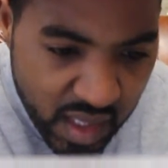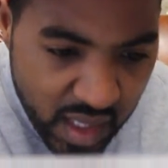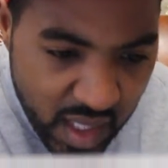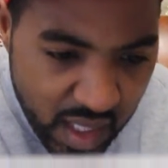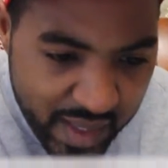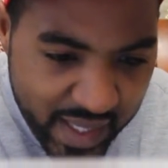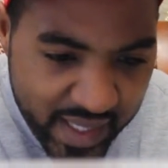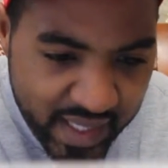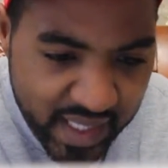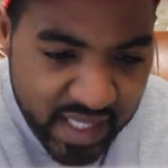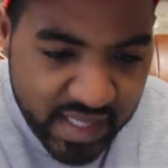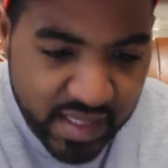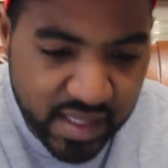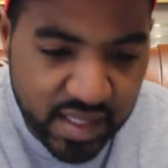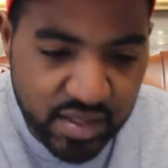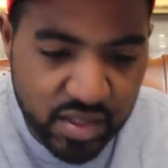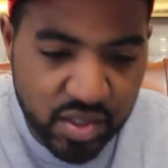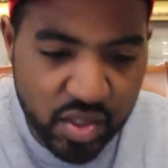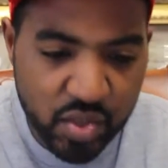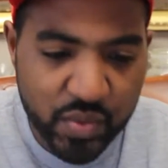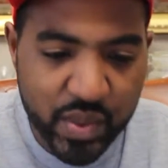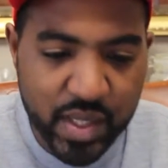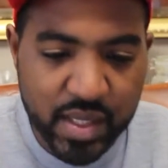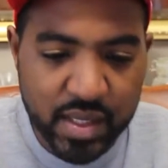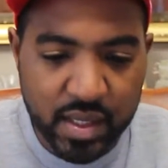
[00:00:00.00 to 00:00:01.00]
Alright, less than
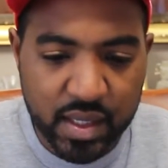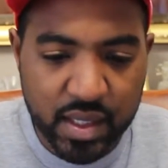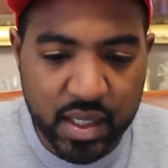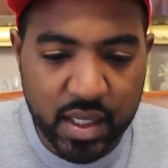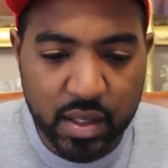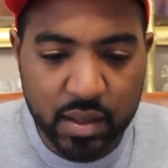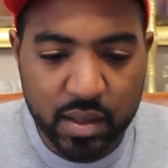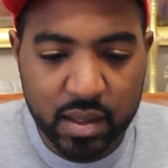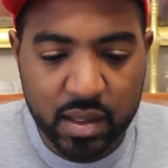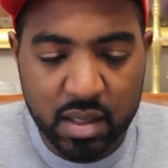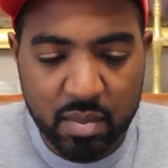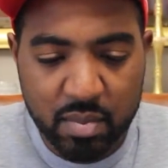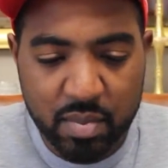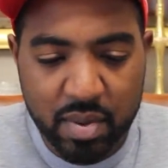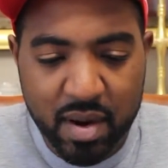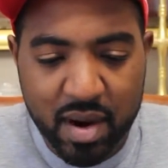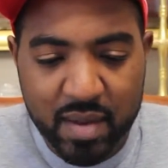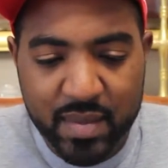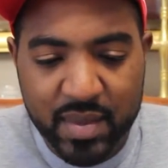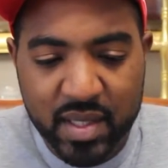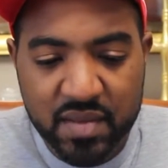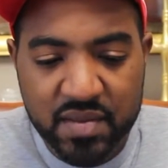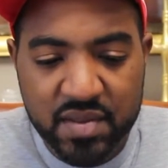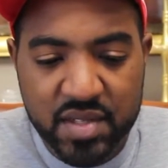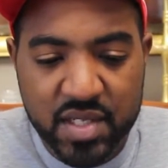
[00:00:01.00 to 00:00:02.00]
2 weeks ago, the
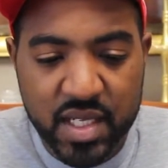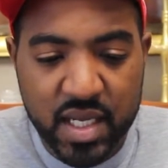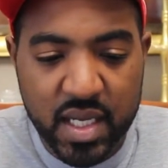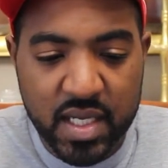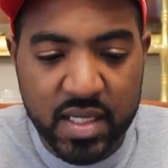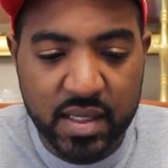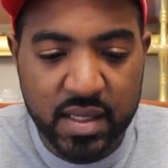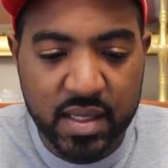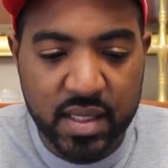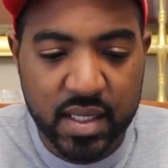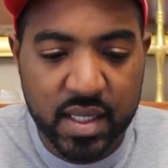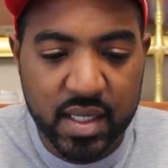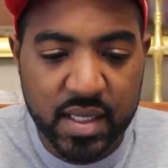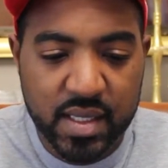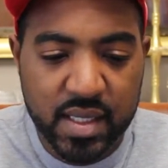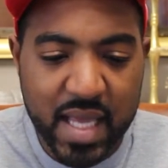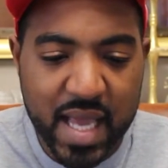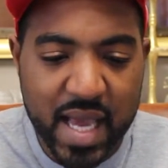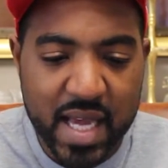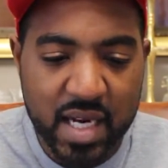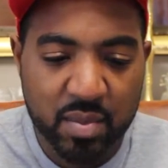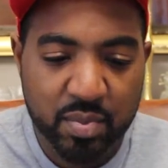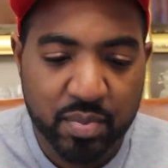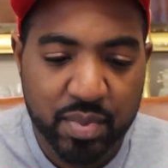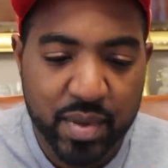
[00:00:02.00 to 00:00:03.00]
Department of Justice
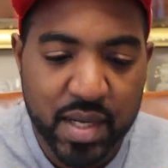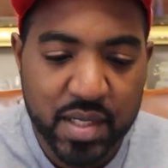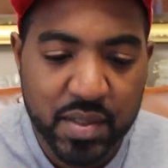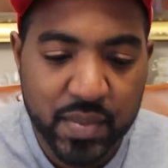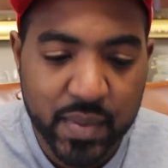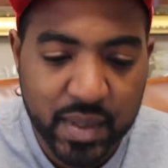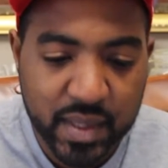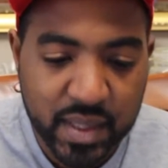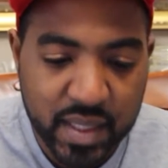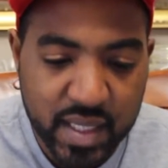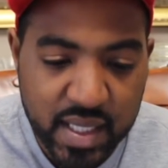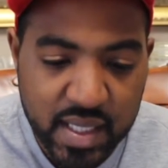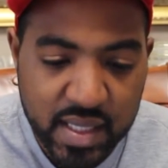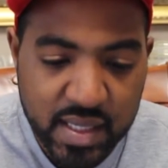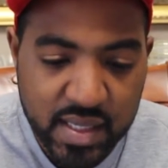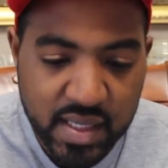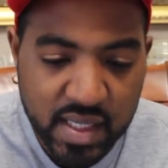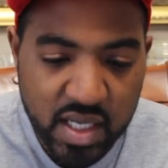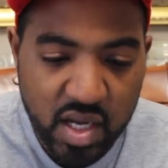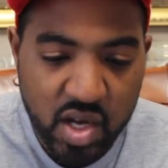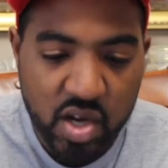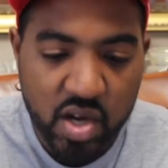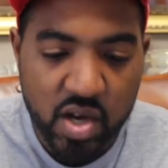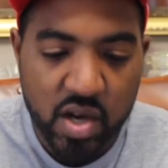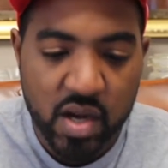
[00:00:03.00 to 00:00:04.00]
had a press
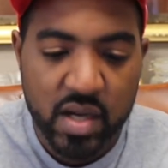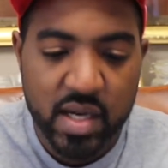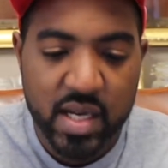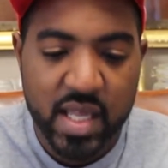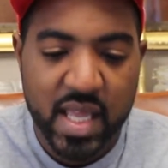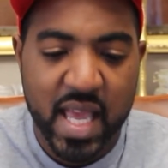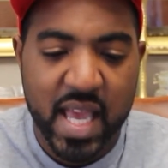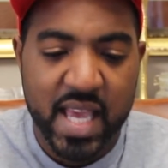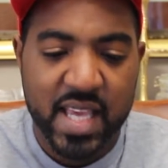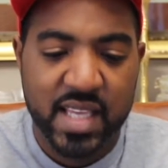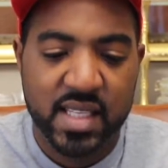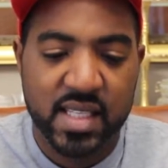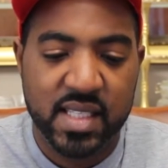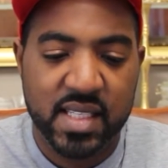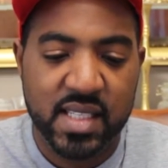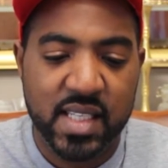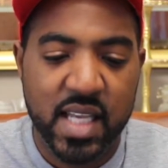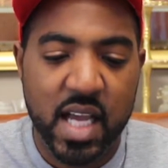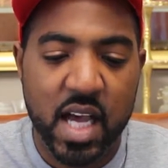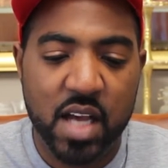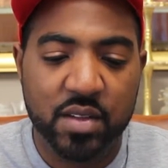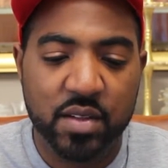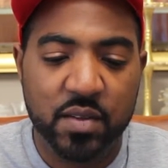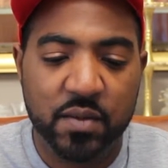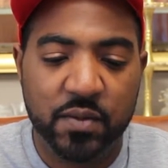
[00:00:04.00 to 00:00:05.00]
release on a
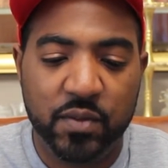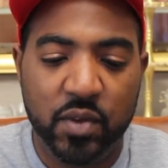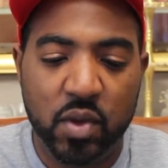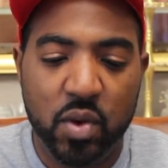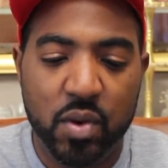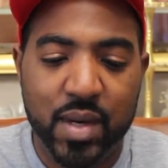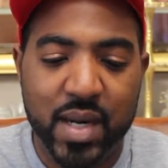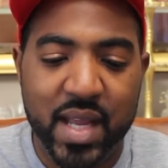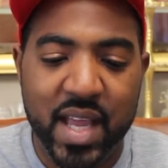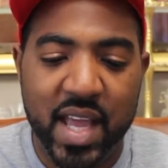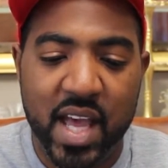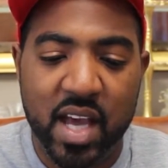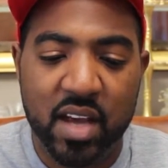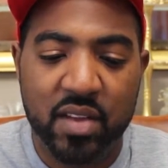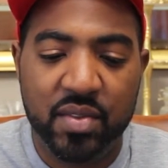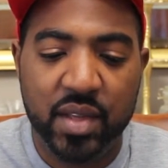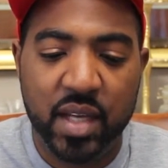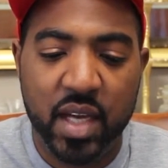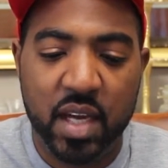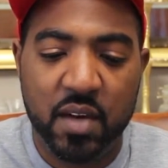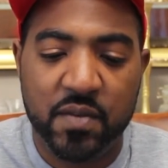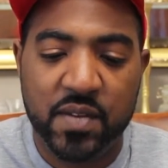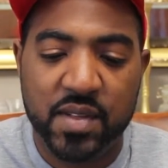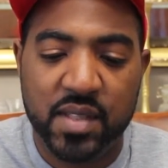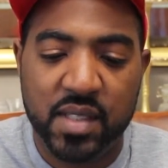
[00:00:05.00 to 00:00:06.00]
South Florida
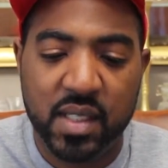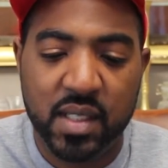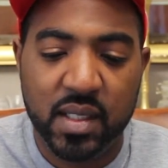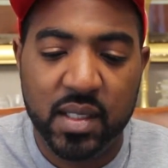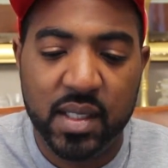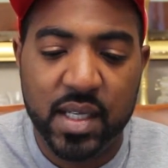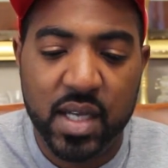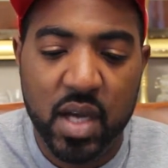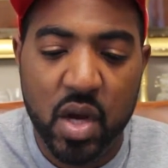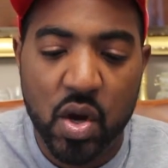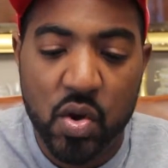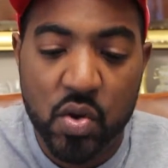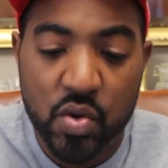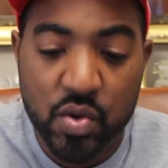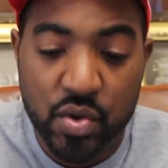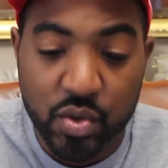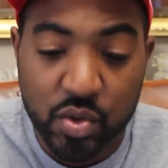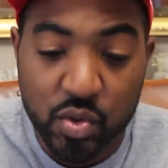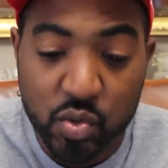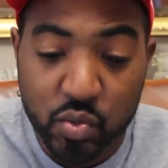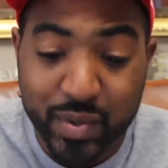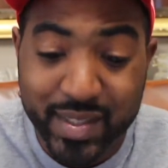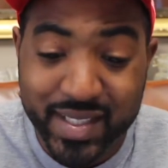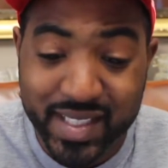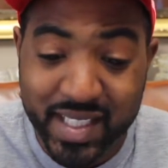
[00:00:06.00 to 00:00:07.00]
healthcare facility owner
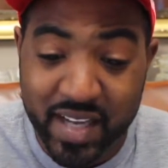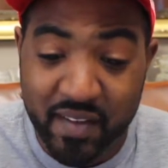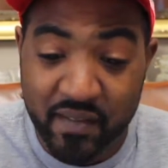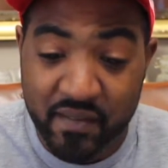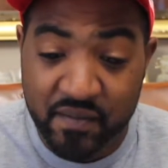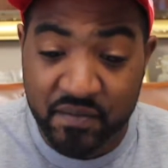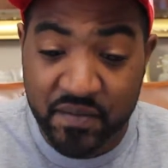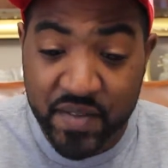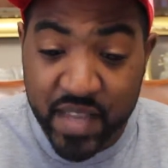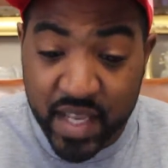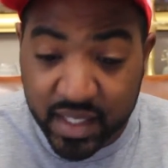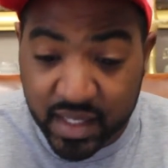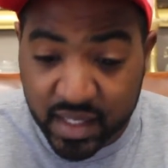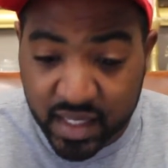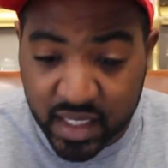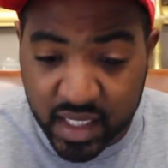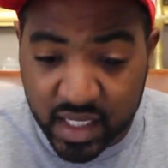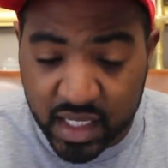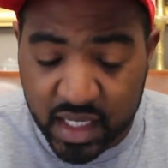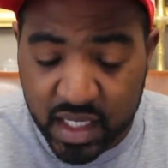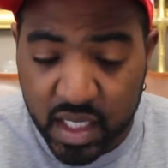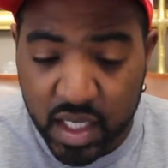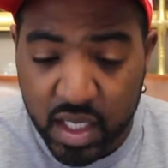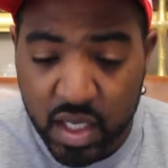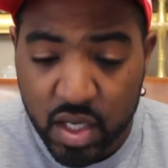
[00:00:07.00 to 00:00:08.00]
who was
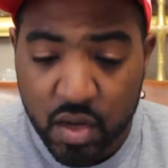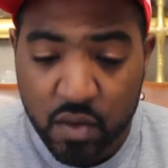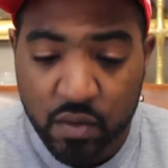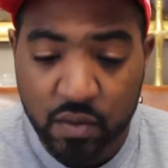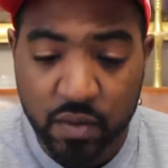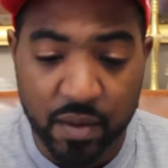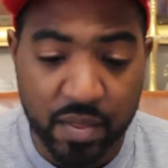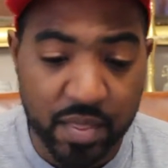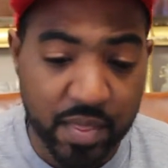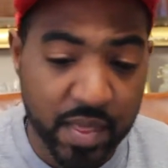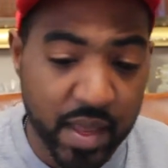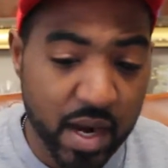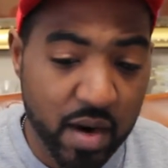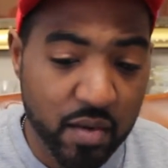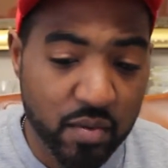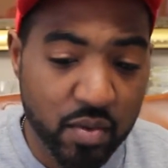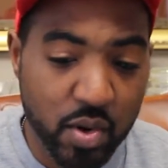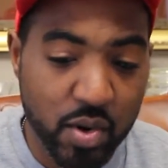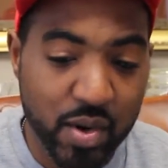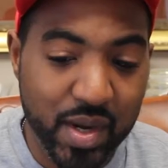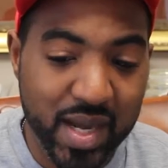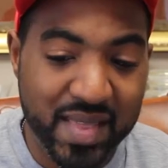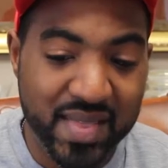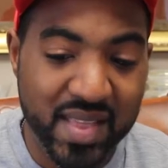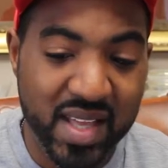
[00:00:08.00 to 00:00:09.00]
convicted for their
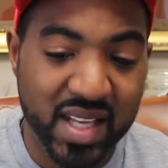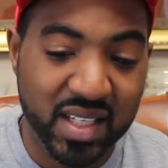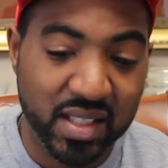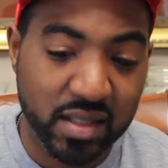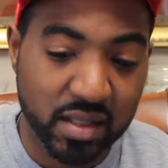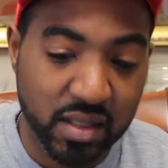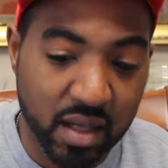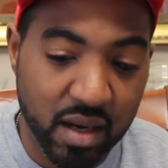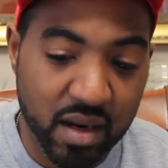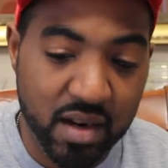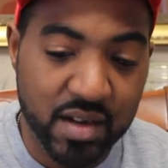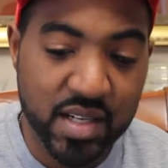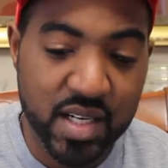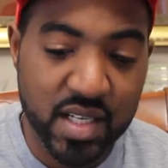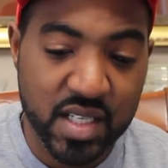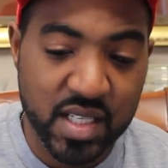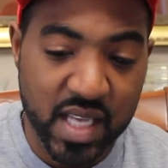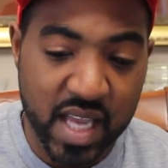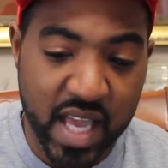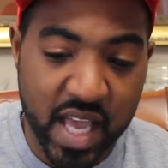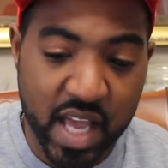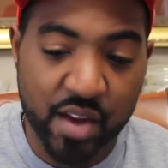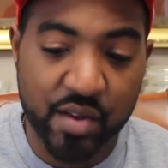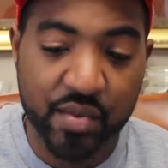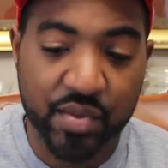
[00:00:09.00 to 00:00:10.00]
role in the
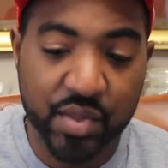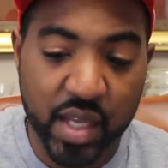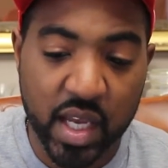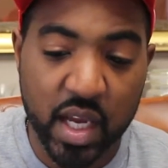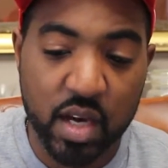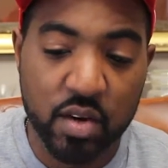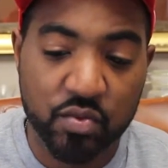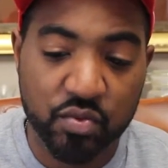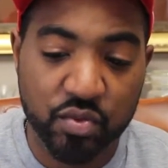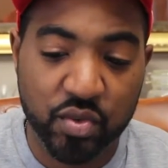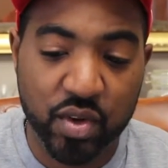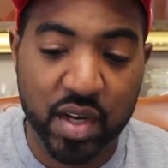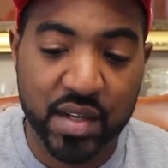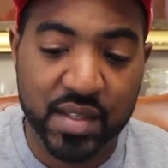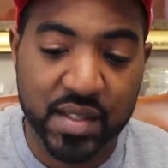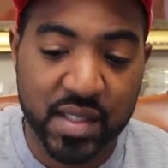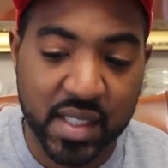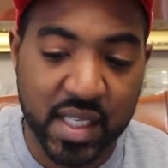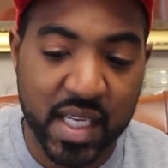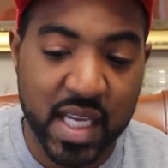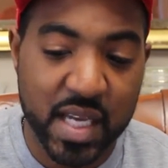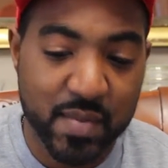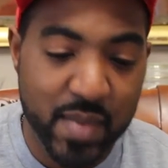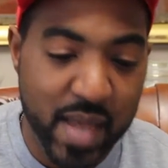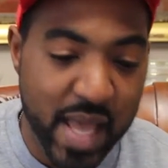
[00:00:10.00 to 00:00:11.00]
largest healthcare fraud
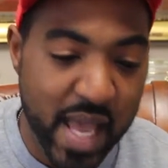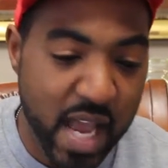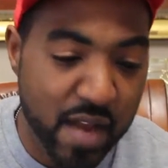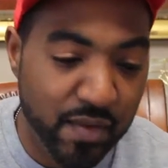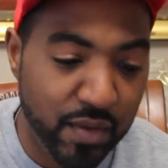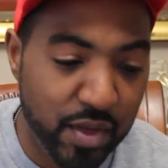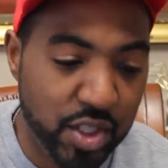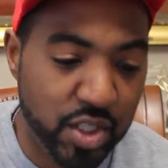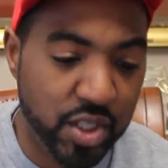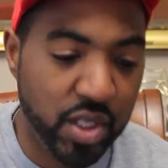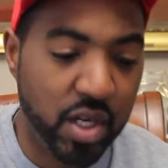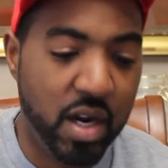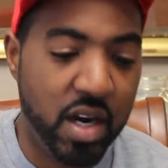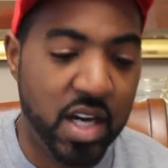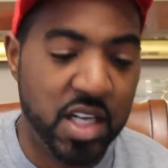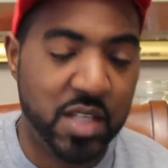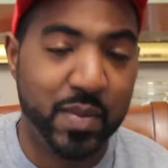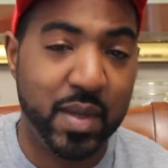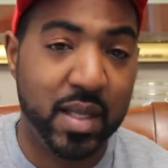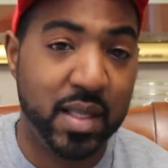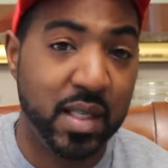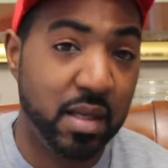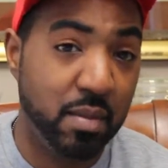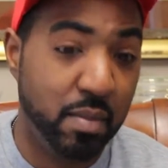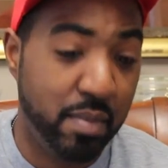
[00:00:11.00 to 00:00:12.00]
scheme ever
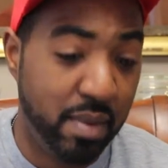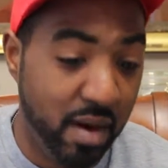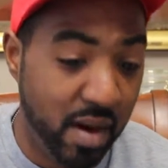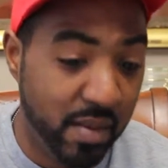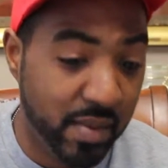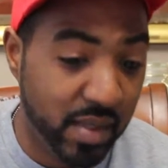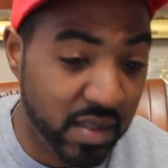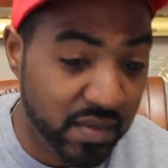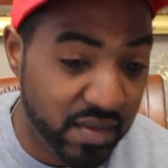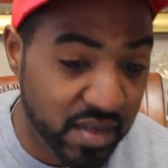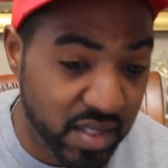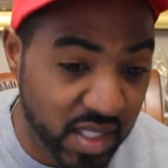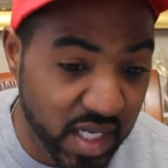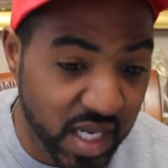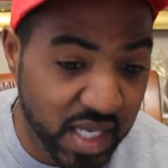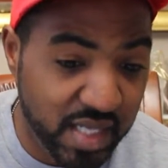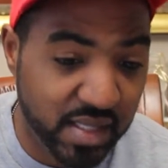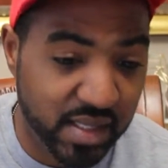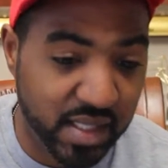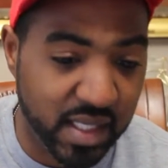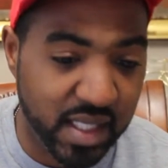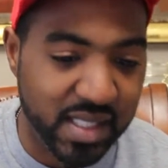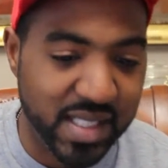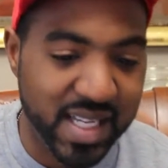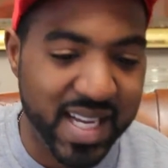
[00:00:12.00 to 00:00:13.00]
charged by the Department of
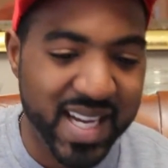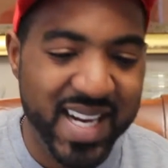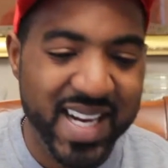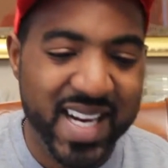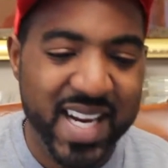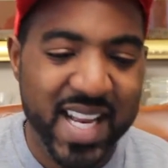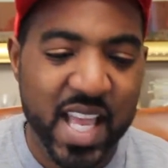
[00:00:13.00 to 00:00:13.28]
Justice,